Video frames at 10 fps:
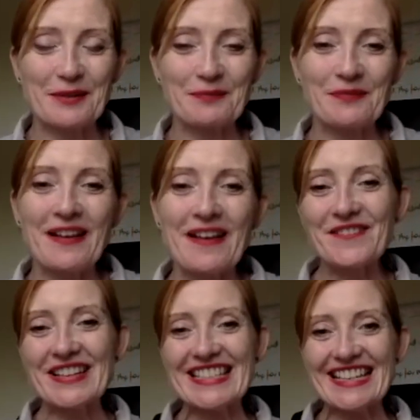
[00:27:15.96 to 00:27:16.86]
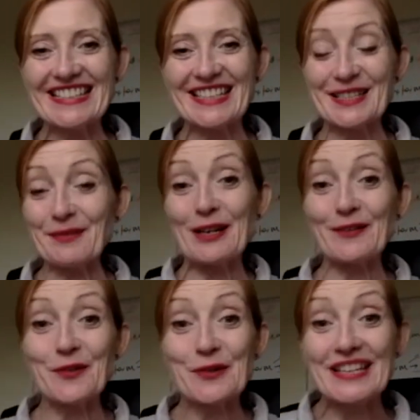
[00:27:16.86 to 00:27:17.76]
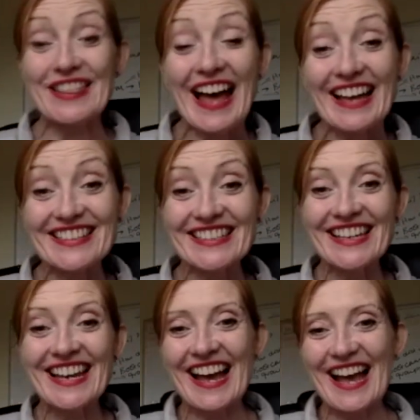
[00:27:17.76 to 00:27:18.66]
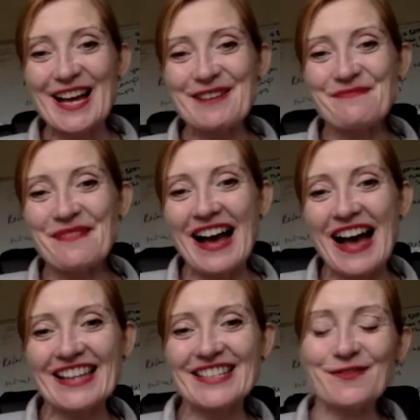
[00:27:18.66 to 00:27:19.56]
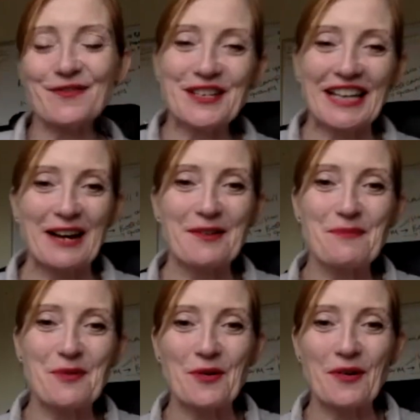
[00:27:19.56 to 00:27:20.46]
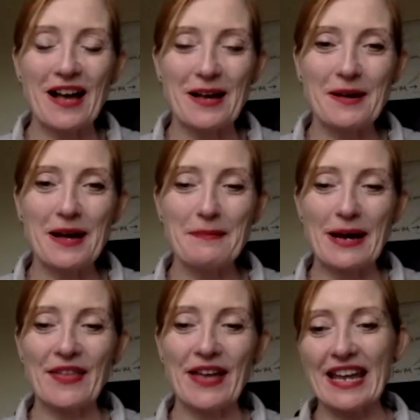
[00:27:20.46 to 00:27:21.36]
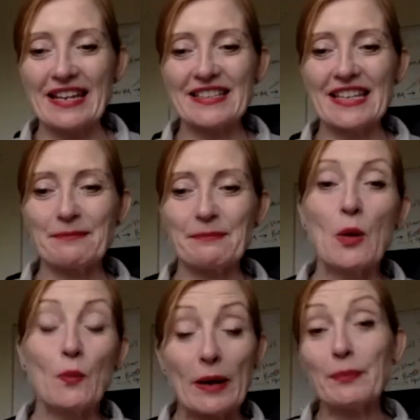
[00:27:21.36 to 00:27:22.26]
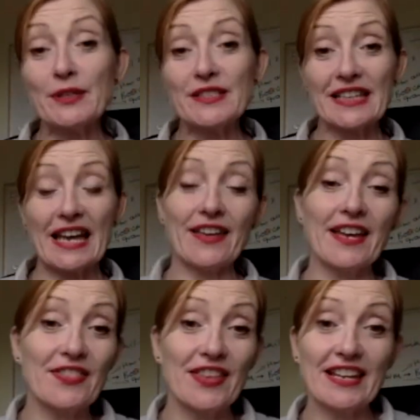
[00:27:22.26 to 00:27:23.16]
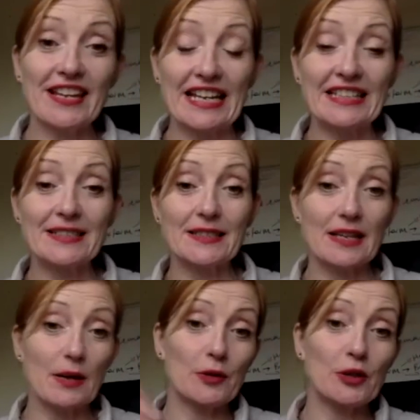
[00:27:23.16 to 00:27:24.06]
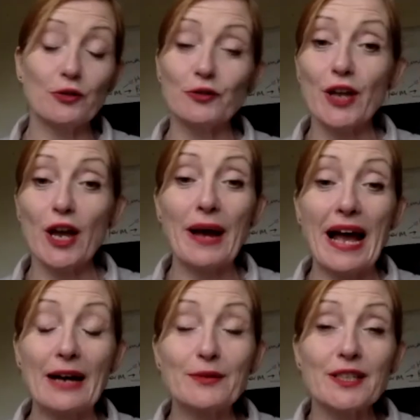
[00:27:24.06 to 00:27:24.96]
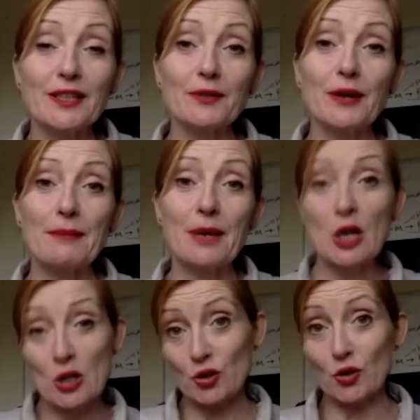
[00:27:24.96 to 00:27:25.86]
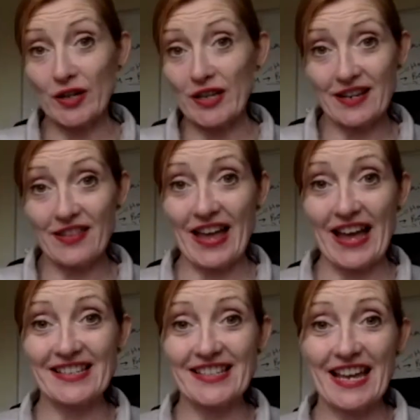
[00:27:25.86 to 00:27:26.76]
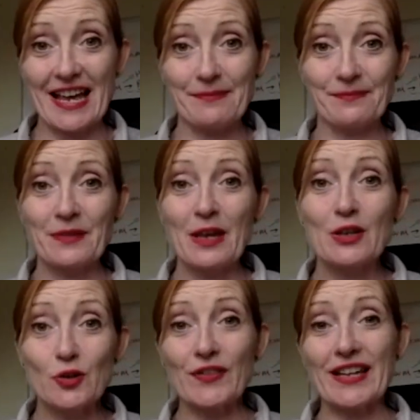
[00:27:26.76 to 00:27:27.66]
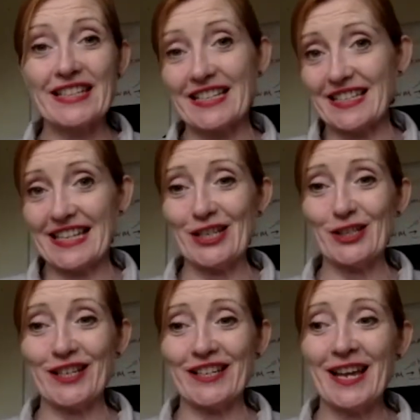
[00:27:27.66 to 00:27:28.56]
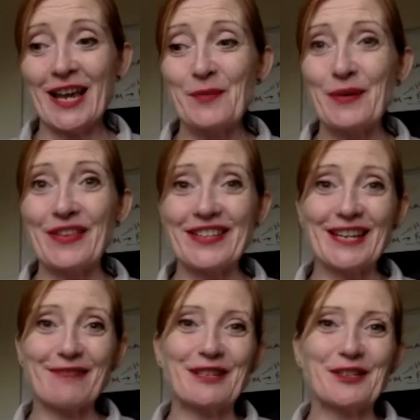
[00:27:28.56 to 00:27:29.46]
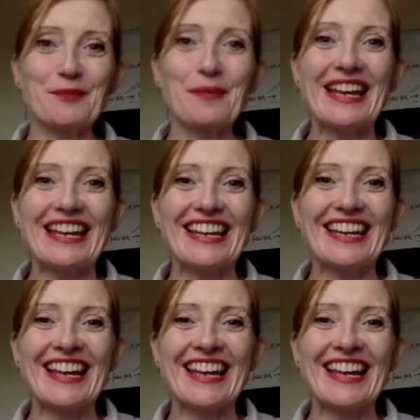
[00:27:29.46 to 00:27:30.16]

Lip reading: Fantastic. So we look forward to that and finding out more about that. And we'll put together the links. You'll know how to join that taster session with us at Reach Your Peak.